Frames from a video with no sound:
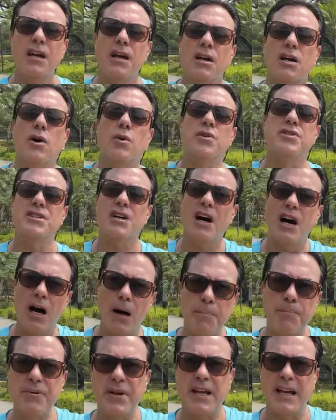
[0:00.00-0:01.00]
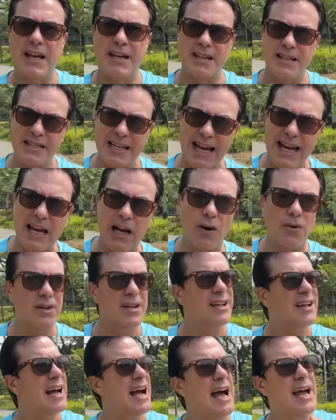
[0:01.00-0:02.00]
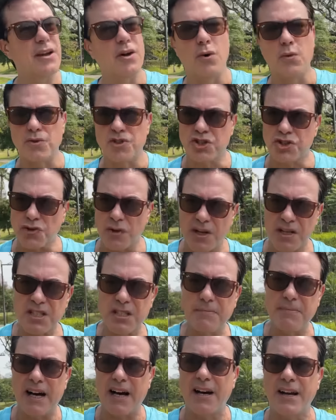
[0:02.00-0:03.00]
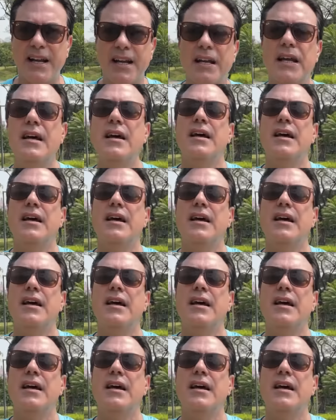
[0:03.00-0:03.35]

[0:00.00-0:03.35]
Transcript: goes up and down. I don't stress about it.